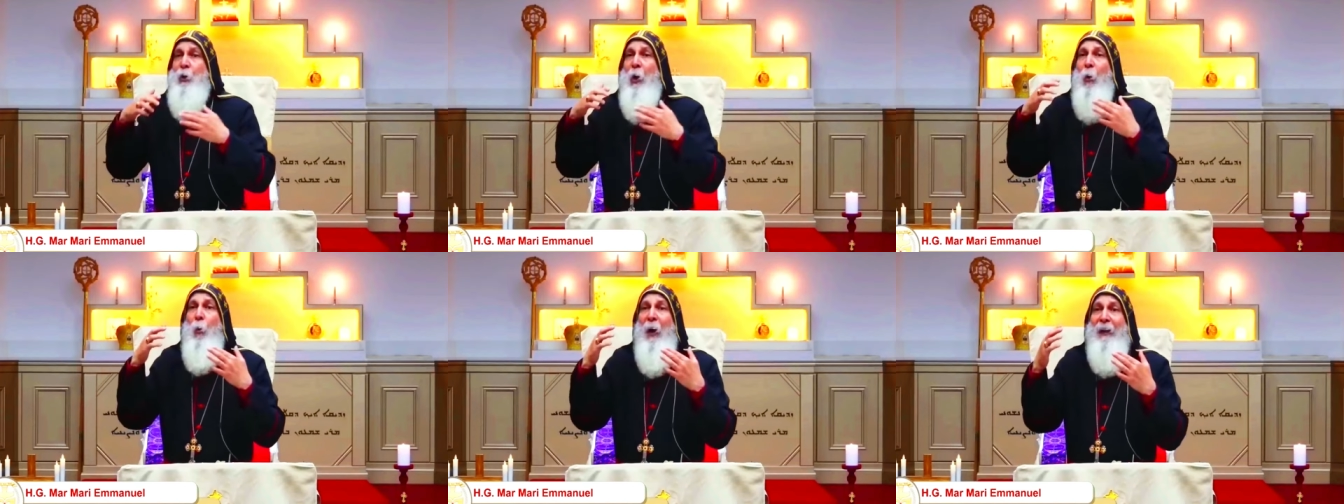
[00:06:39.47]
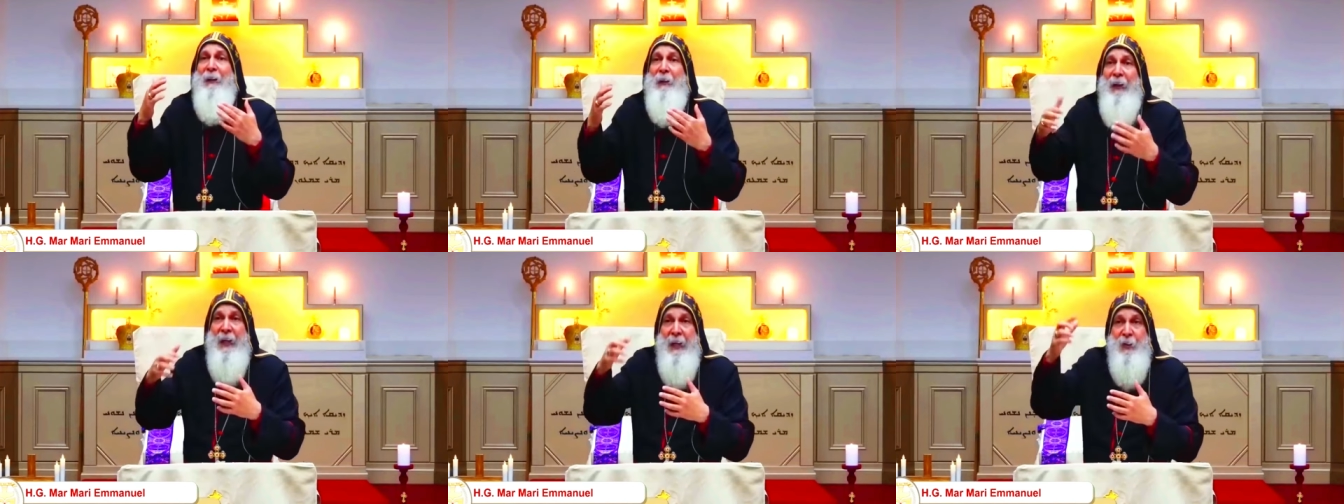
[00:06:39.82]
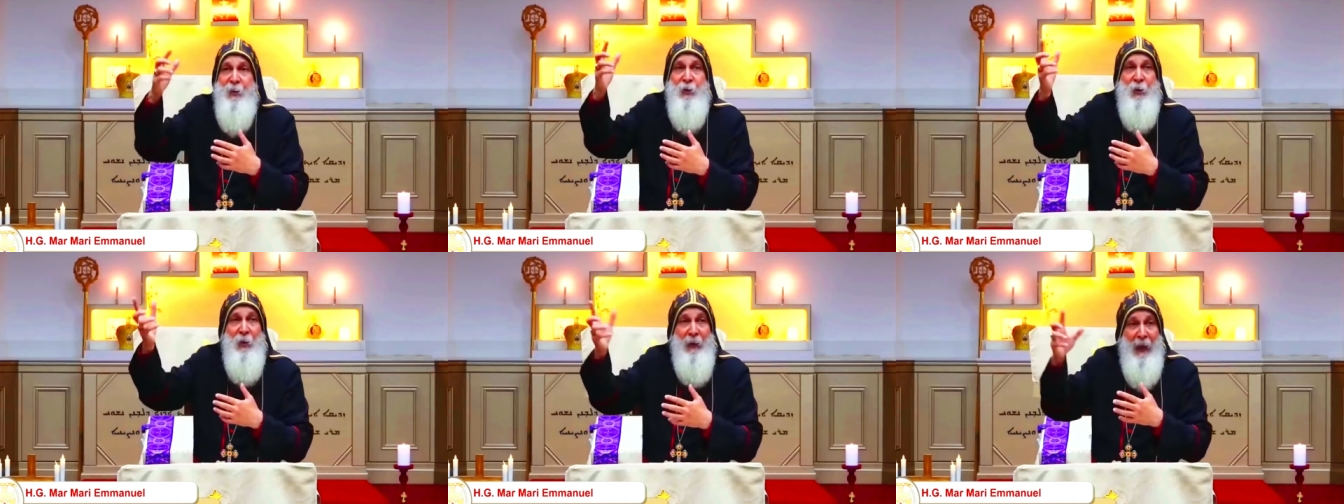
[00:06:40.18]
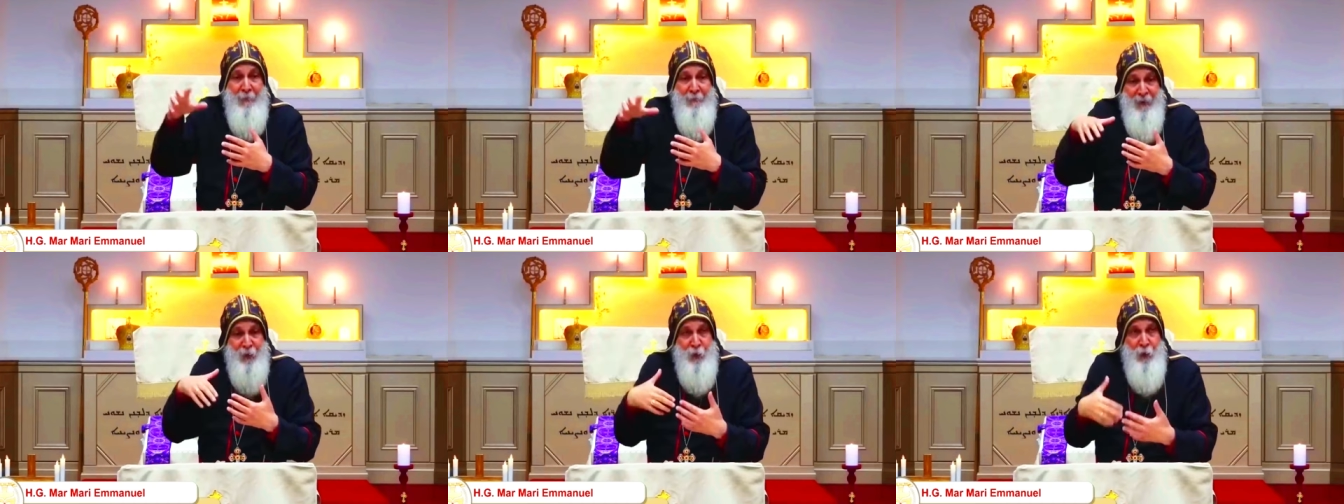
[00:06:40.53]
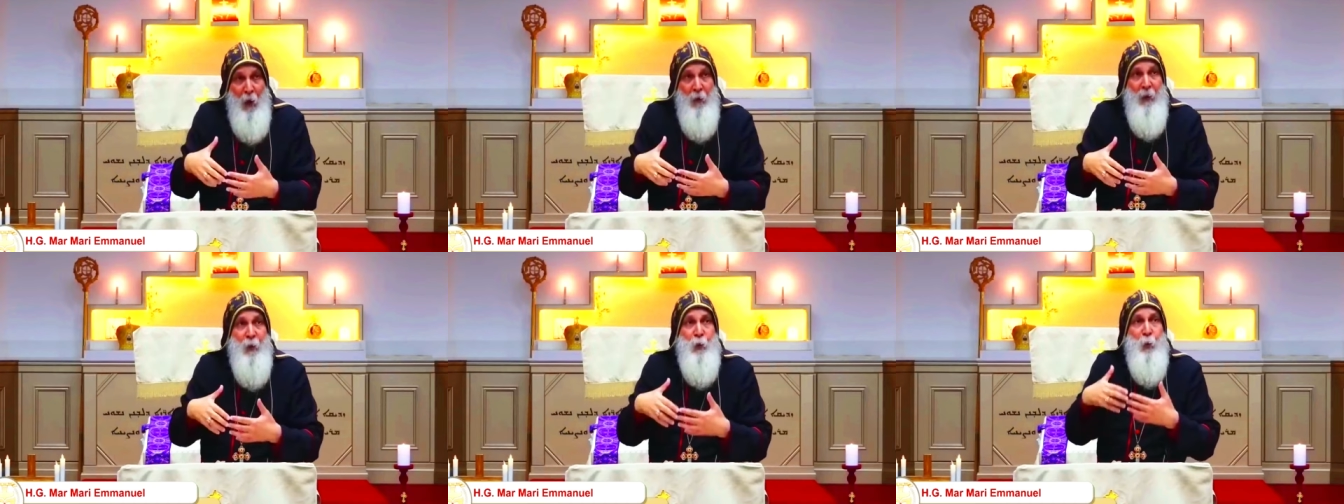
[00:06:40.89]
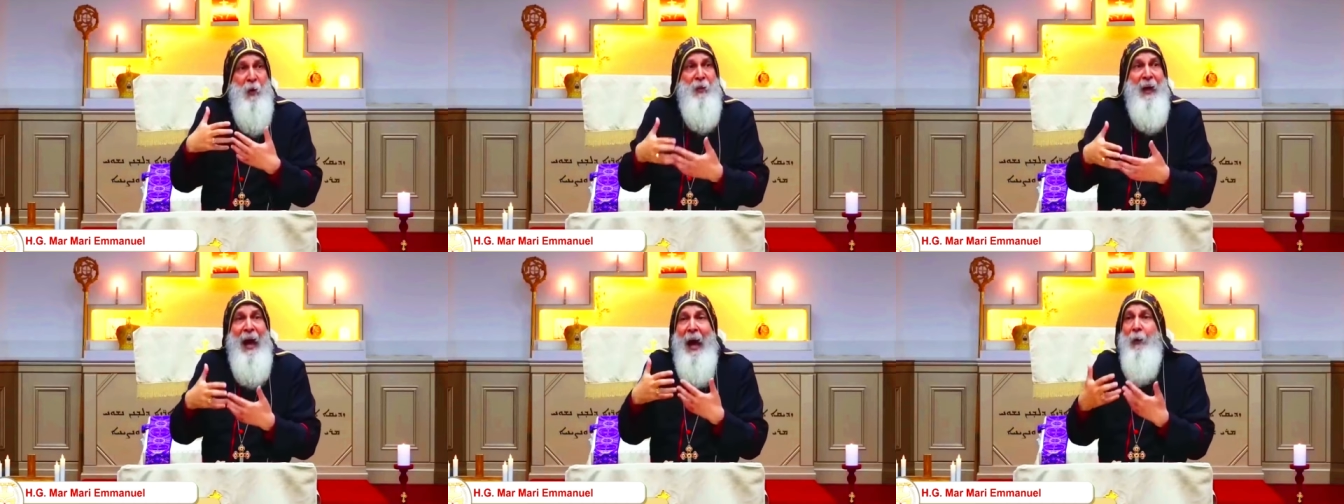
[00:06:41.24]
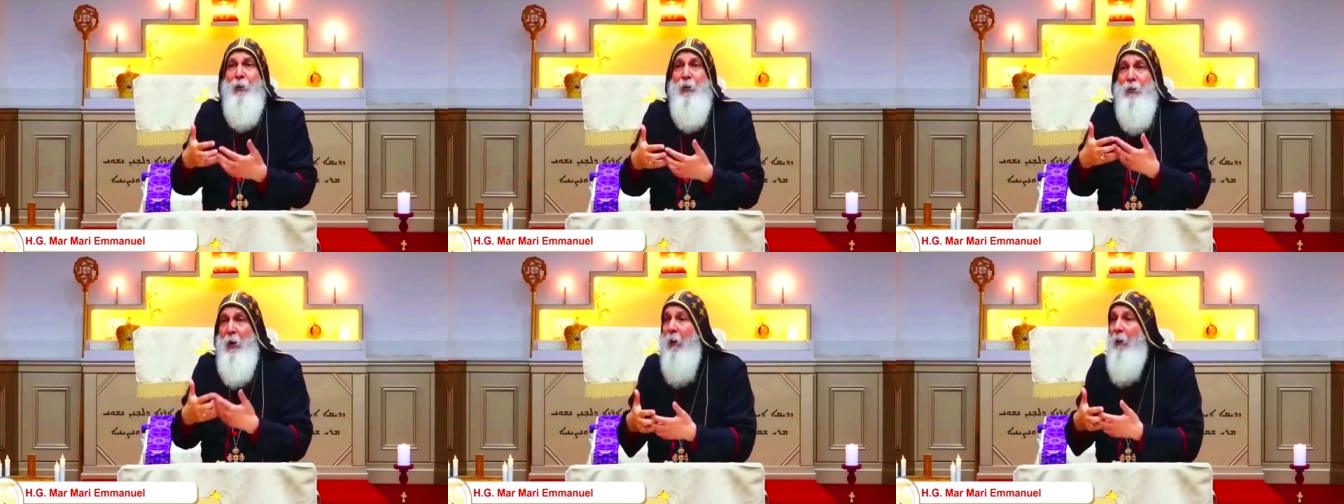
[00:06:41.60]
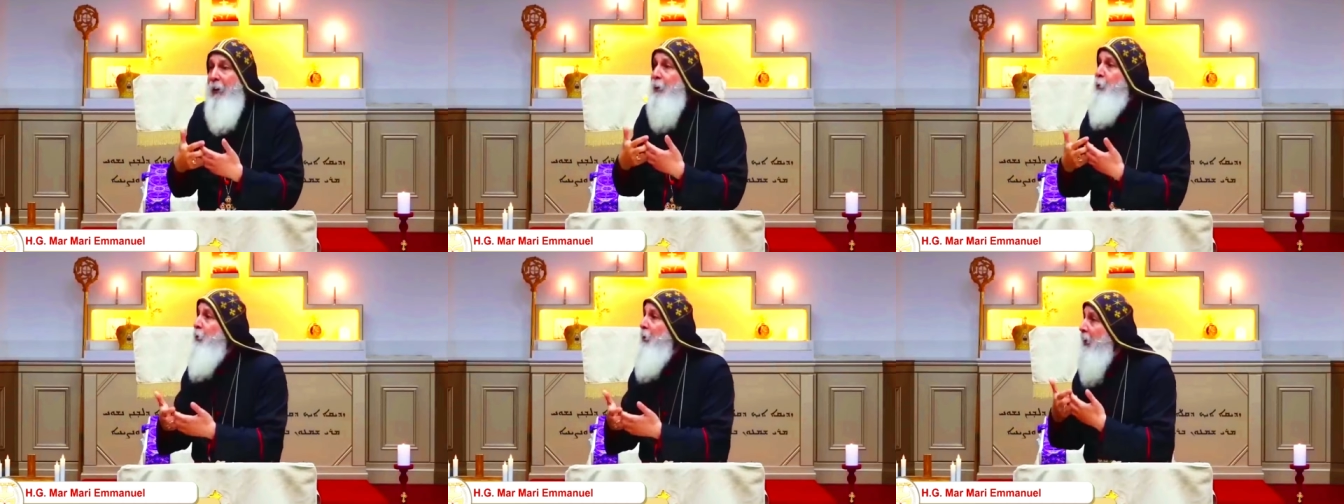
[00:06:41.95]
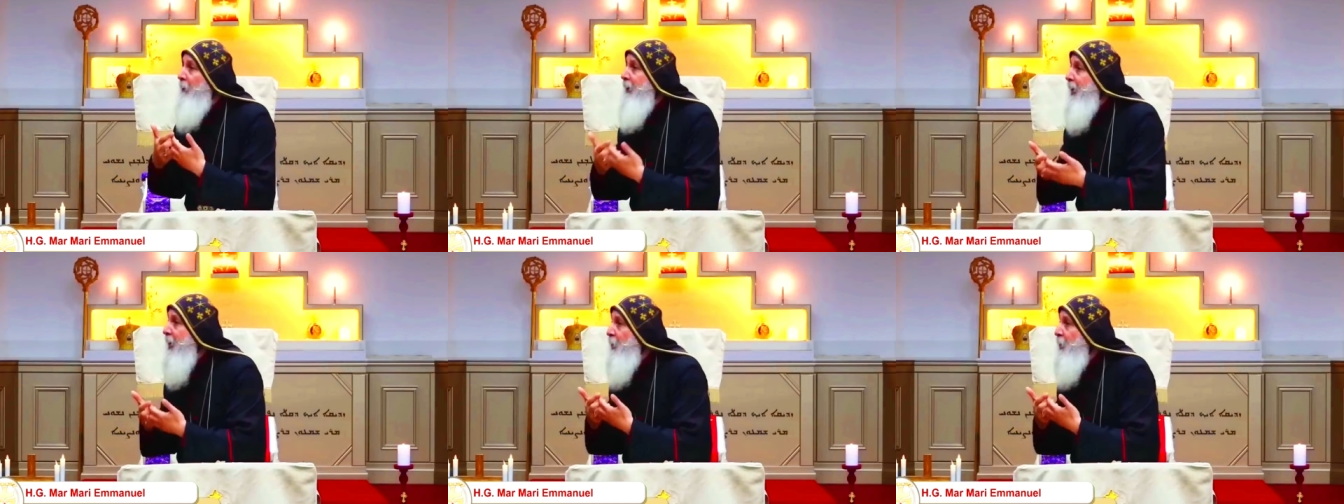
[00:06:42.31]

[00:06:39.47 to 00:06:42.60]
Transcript: So what leads to love is knowledge. Without knowledge, there